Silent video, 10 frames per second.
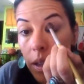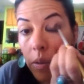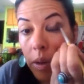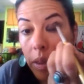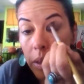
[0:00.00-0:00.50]

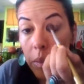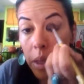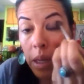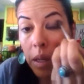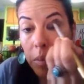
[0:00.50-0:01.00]
with a
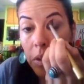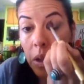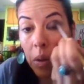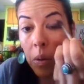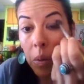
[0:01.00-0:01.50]
medium
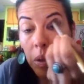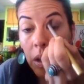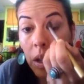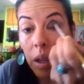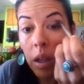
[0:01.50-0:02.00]
tone
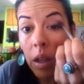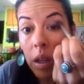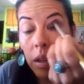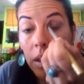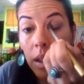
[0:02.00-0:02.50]

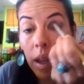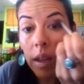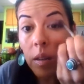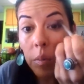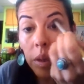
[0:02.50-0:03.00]
to
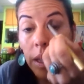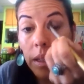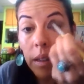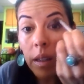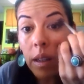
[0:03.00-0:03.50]
kind of
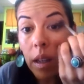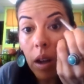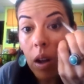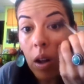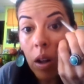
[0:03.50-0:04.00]
blend it
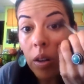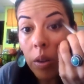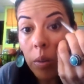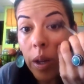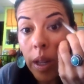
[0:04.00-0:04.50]
all
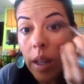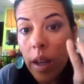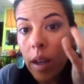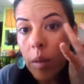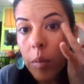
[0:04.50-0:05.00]
the way
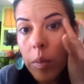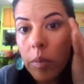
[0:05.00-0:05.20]
up.